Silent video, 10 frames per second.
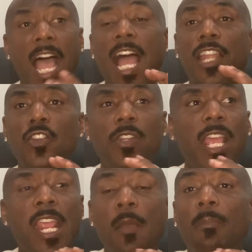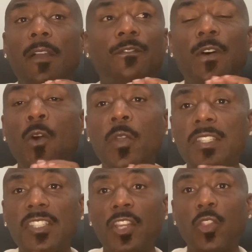I do that by
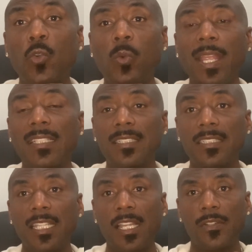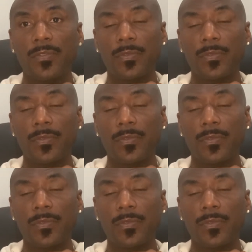focusing on the right stuff.